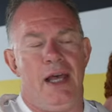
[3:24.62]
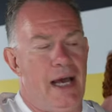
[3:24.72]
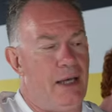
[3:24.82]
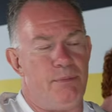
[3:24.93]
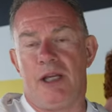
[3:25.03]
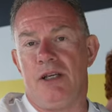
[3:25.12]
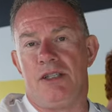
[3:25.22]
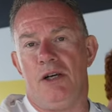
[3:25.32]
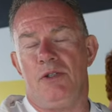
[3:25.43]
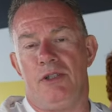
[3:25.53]
And
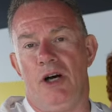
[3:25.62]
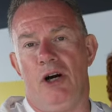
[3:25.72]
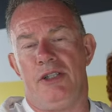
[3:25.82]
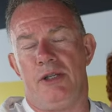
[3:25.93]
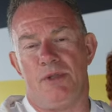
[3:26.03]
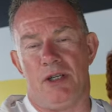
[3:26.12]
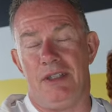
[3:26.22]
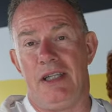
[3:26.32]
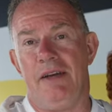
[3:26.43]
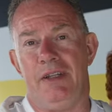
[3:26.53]
because those items are
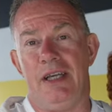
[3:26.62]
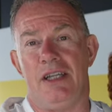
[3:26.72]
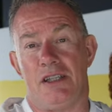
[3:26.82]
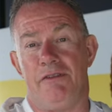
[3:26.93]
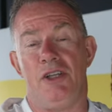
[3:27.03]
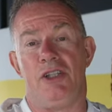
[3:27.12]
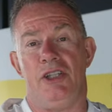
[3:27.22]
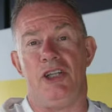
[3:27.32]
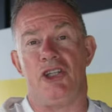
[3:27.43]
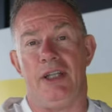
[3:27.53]
delivered in as a first
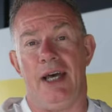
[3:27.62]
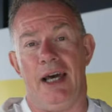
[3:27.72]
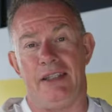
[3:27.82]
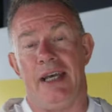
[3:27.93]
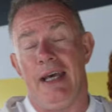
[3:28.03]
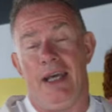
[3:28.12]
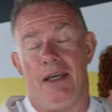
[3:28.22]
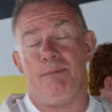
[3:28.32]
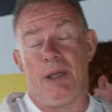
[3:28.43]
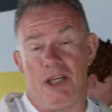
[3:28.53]
edition, and
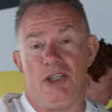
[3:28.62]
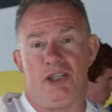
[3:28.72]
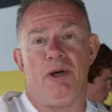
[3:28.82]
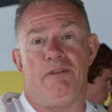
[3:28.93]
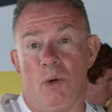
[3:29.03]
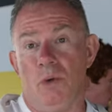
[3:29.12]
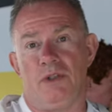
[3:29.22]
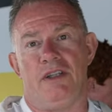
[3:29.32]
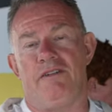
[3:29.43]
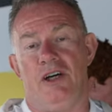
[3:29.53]
because you have
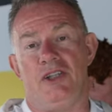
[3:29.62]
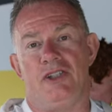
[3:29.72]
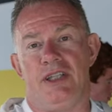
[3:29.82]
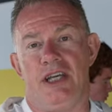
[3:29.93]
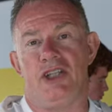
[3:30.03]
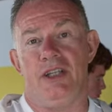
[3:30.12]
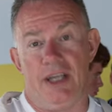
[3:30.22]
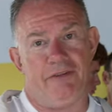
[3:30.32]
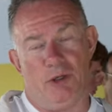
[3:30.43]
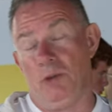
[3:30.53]
ordered a first edition,
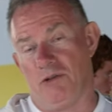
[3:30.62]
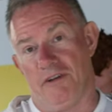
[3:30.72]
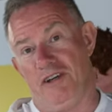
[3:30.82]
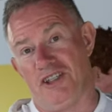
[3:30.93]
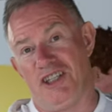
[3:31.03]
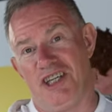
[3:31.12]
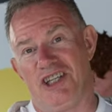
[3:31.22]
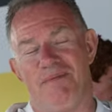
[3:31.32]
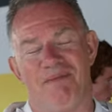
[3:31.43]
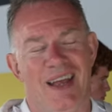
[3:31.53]
if you order a first
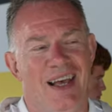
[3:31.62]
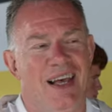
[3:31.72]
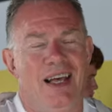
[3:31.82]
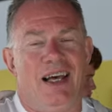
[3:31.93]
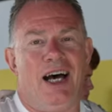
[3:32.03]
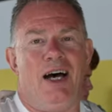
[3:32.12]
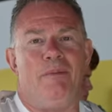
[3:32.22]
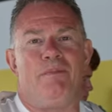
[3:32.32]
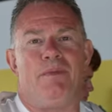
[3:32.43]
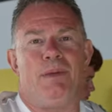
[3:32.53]
edition,
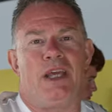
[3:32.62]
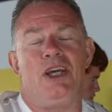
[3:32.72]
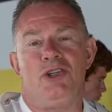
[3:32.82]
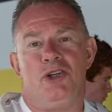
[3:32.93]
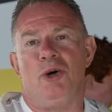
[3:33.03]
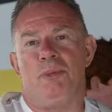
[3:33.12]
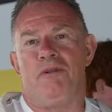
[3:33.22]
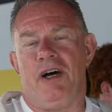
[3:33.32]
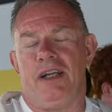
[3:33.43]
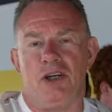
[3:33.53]
because you're
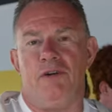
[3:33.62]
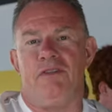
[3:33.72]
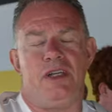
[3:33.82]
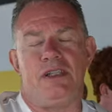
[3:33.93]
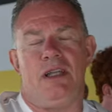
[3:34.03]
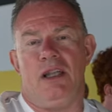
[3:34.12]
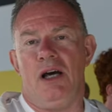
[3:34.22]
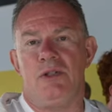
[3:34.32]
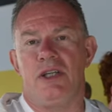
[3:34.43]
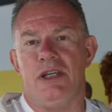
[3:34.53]
providing confidence in
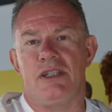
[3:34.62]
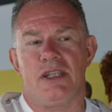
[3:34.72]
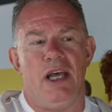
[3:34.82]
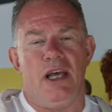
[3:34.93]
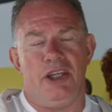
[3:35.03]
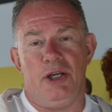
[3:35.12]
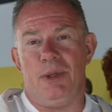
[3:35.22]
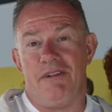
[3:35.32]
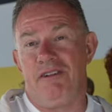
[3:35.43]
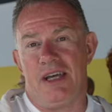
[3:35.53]
Lotus, you
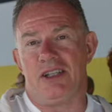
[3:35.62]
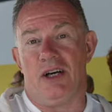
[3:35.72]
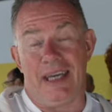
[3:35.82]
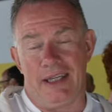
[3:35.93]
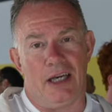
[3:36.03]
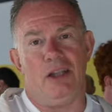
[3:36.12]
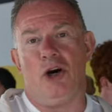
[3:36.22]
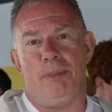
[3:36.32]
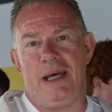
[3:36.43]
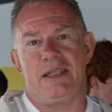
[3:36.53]
in effect are getting a
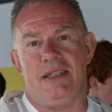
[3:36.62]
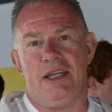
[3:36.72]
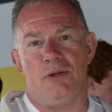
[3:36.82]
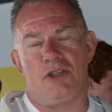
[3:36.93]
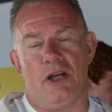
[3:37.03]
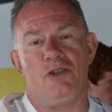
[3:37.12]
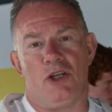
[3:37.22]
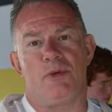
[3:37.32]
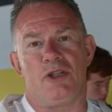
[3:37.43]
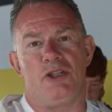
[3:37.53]
lot better deal. So those
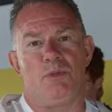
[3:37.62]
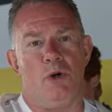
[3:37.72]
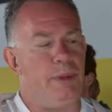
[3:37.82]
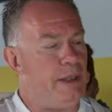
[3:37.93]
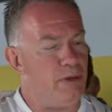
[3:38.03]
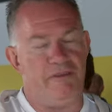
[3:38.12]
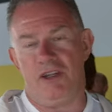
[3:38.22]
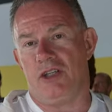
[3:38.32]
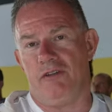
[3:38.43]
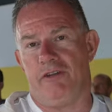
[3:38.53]
options will be
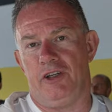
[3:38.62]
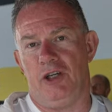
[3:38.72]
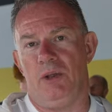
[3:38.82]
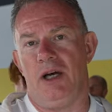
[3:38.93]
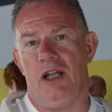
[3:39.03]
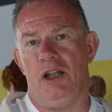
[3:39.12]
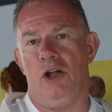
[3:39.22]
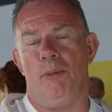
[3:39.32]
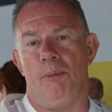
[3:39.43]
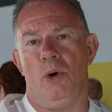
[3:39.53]
provisioned for you a
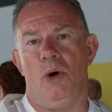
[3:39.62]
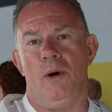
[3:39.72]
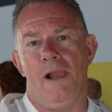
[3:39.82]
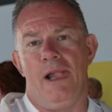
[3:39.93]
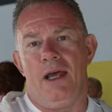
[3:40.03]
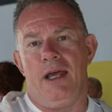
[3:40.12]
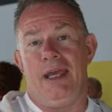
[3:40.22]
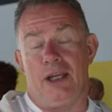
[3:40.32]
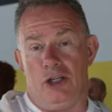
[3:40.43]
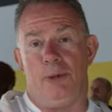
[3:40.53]
lot more
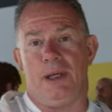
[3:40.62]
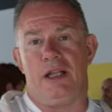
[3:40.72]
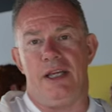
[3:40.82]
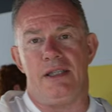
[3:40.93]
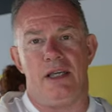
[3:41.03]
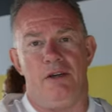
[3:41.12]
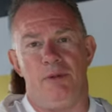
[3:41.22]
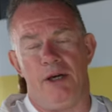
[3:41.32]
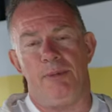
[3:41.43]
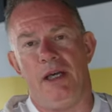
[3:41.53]
economically. So
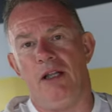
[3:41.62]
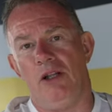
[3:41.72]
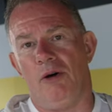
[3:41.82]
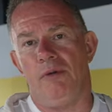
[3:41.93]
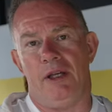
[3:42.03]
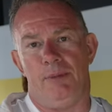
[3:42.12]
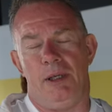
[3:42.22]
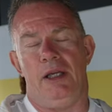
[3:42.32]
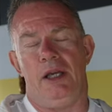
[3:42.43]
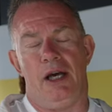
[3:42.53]
they'll be
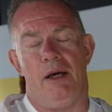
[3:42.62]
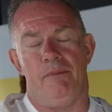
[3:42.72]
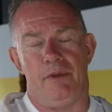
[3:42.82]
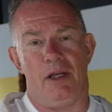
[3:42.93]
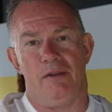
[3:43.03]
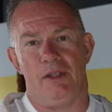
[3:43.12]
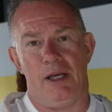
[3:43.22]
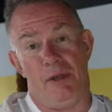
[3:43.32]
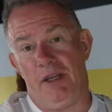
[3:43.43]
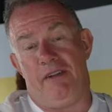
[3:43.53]

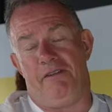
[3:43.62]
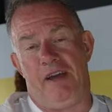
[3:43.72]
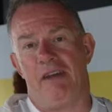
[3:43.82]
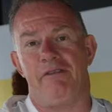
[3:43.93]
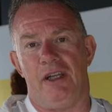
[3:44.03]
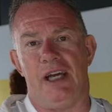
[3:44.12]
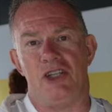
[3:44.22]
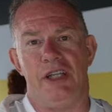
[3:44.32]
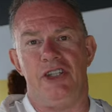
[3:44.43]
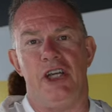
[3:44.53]
in effect
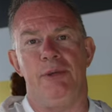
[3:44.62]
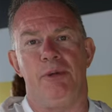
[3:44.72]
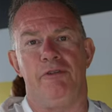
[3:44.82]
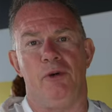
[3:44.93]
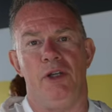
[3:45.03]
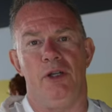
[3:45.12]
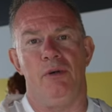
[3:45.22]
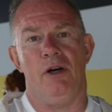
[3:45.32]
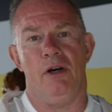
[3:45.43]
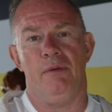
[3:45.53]
financially cheaper for you
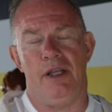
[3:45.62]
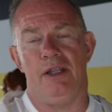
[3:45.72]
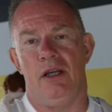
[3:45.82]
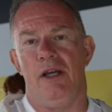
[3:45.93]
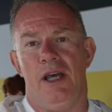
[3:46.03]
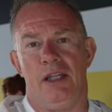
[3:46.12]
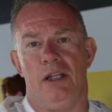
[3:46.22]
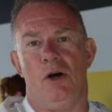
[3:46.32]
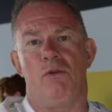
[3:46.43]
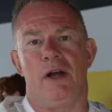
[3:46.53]
in
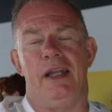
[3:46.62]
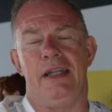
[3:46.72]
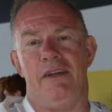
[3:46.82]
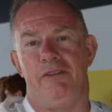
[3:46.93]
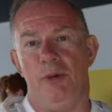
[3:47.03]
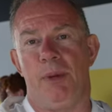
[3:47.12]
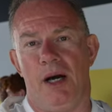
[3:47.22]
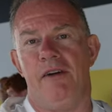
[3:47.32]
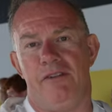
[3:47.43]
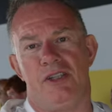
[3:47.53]
the long run if you
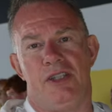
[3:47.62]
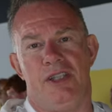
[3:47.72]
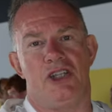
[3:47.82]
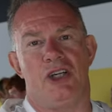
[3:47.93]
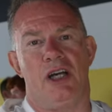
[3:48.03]
buy a first edition